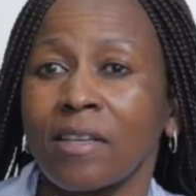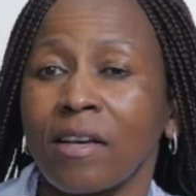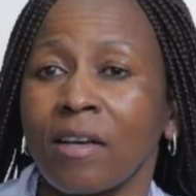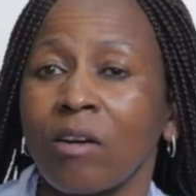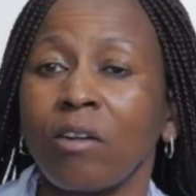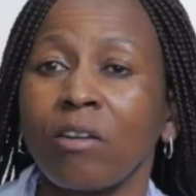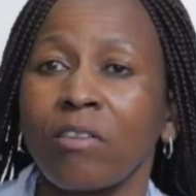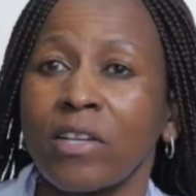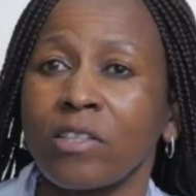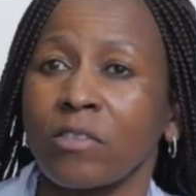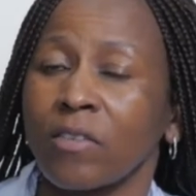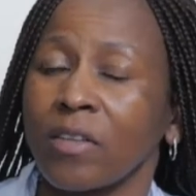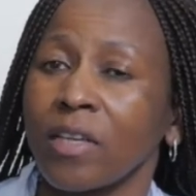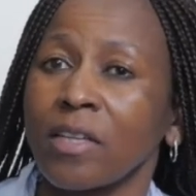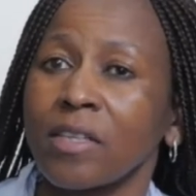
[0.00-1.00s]
a whole range of
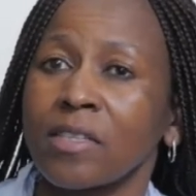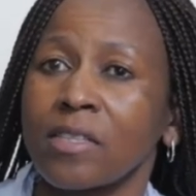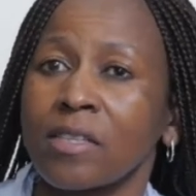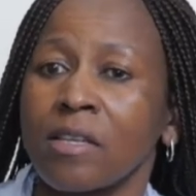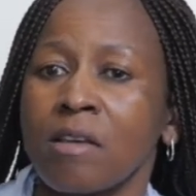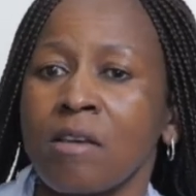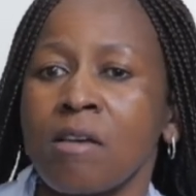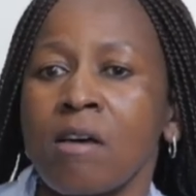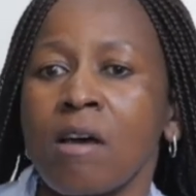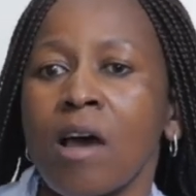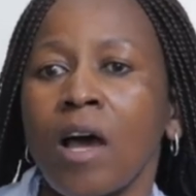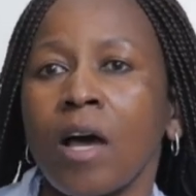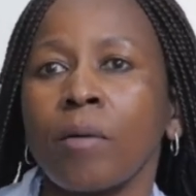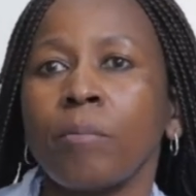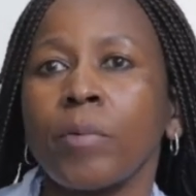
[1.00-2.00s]
things,
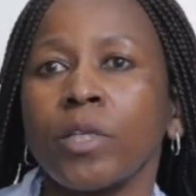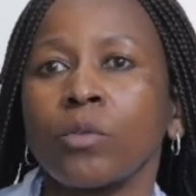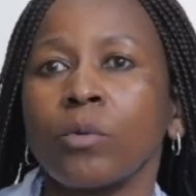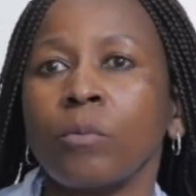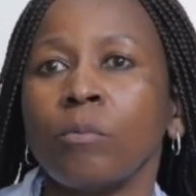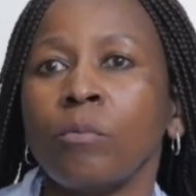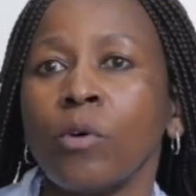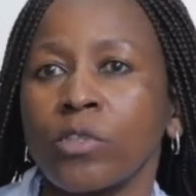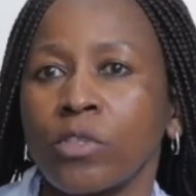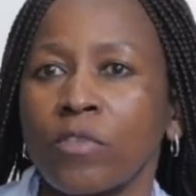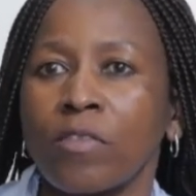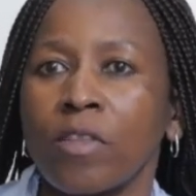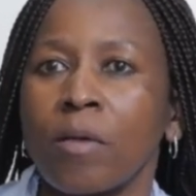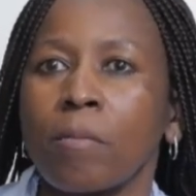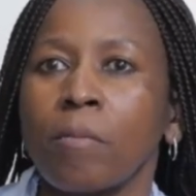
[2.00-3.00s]
but most
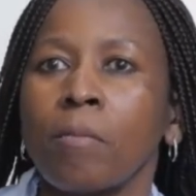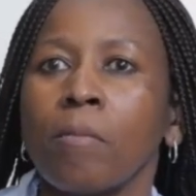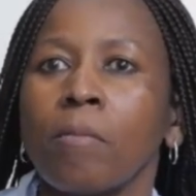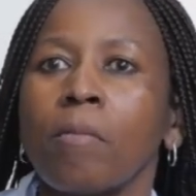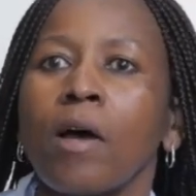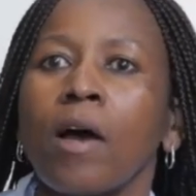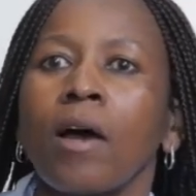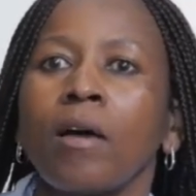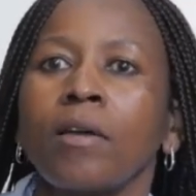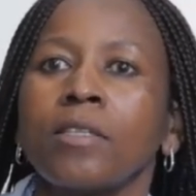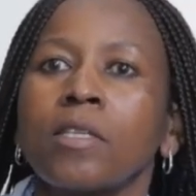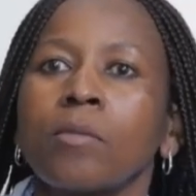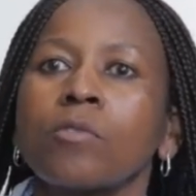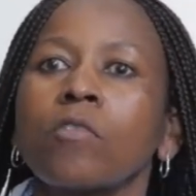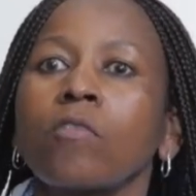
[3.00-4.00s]
of them, in
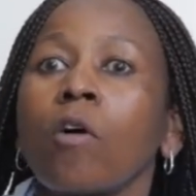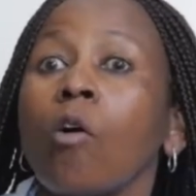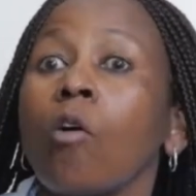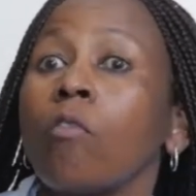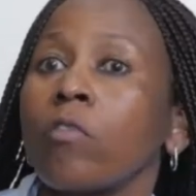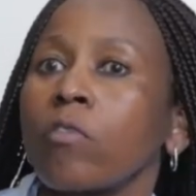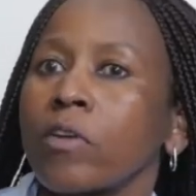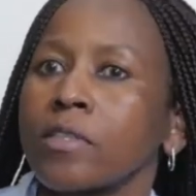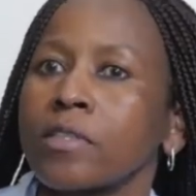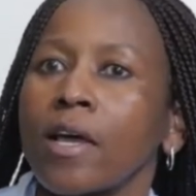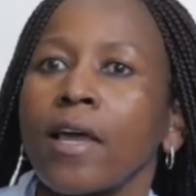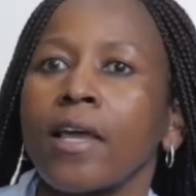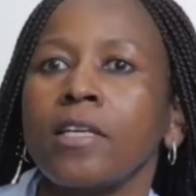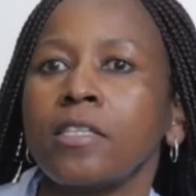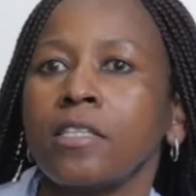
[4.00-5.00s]
terms of our offerings, are
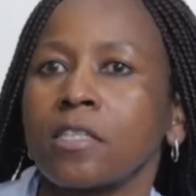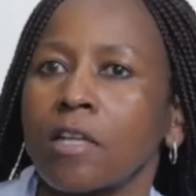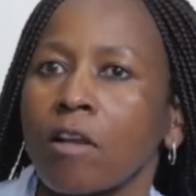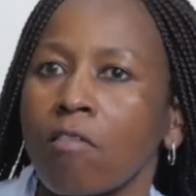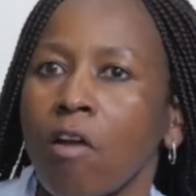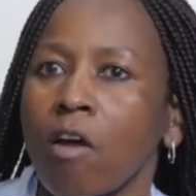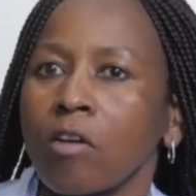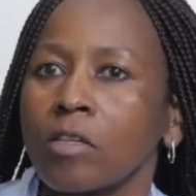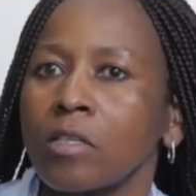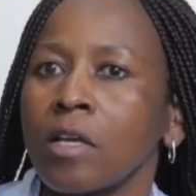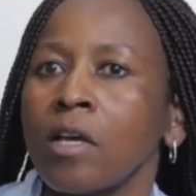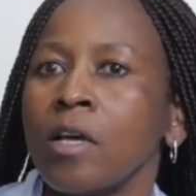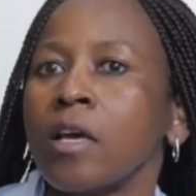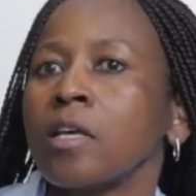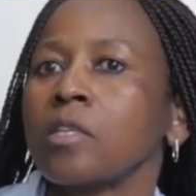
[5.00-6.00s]
hinged around
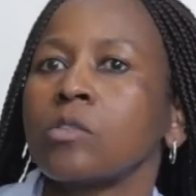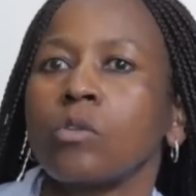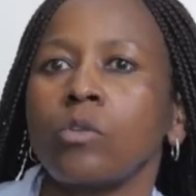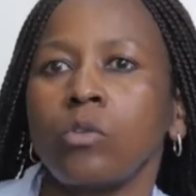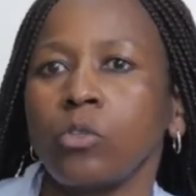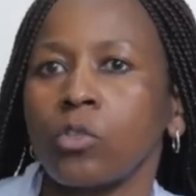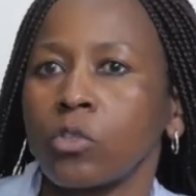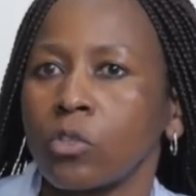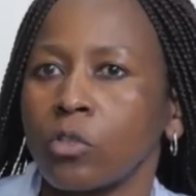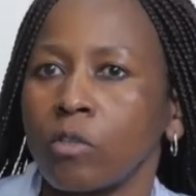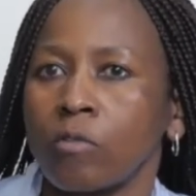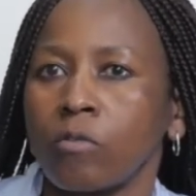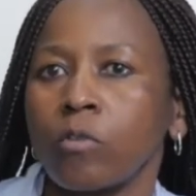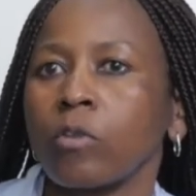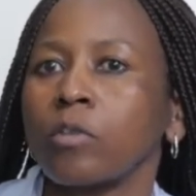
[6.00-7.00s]
a
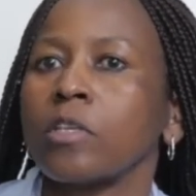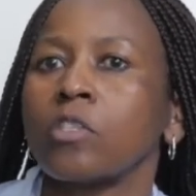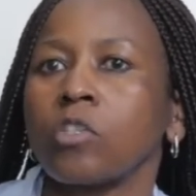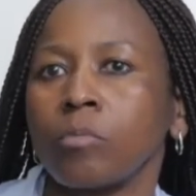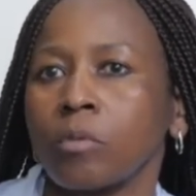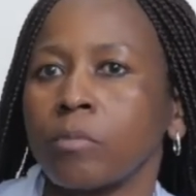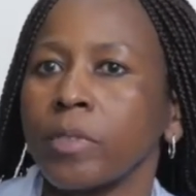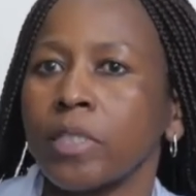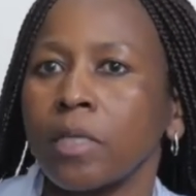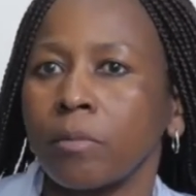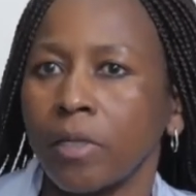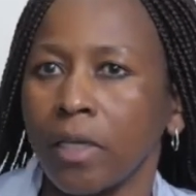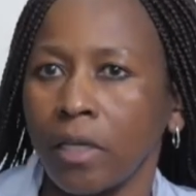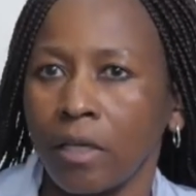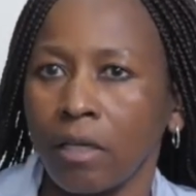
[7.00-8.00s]
solution for the
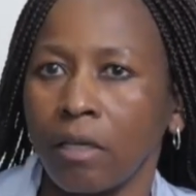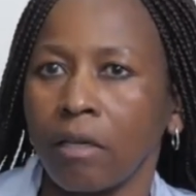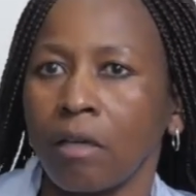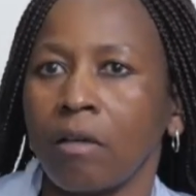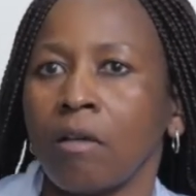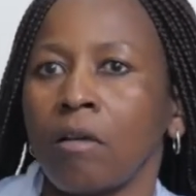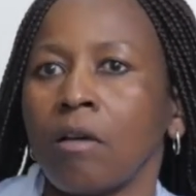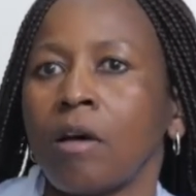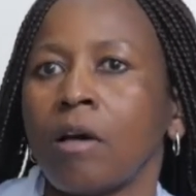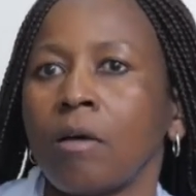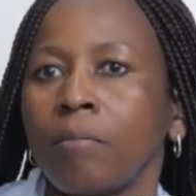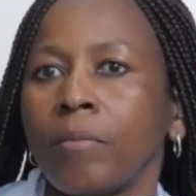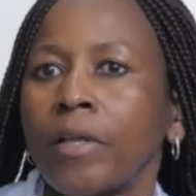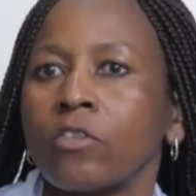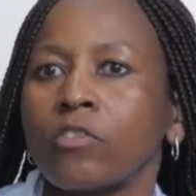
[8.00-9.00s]
B-BBEE
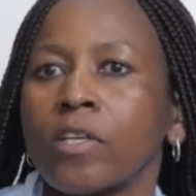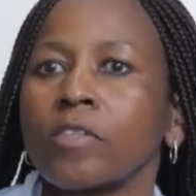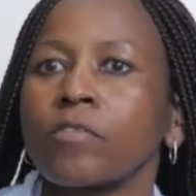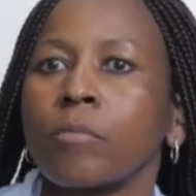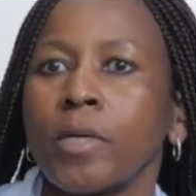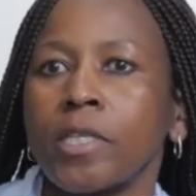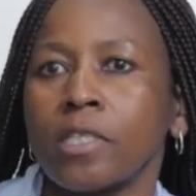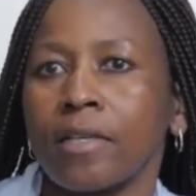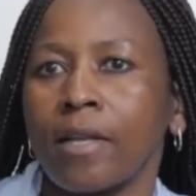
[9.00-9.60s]
and transformation